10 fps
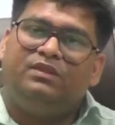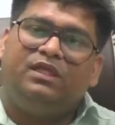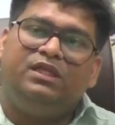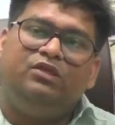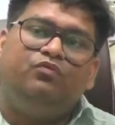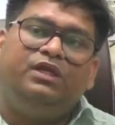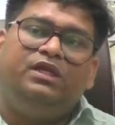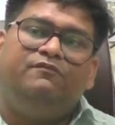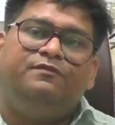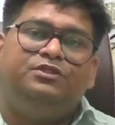new
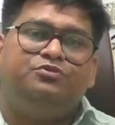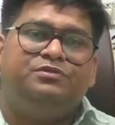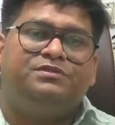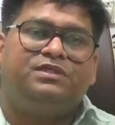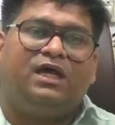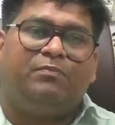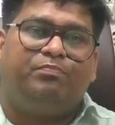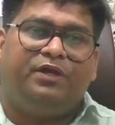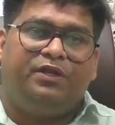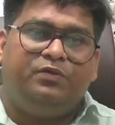individuals are
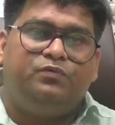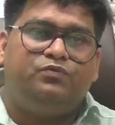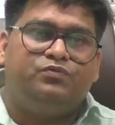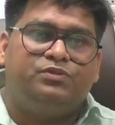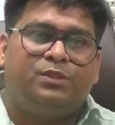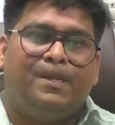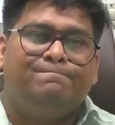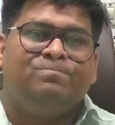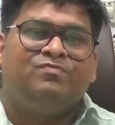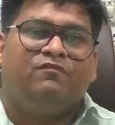produced
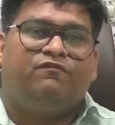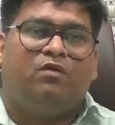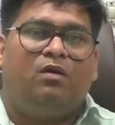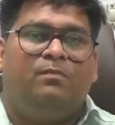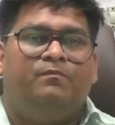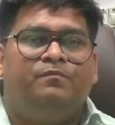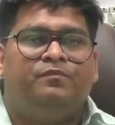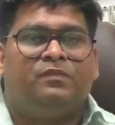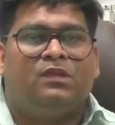from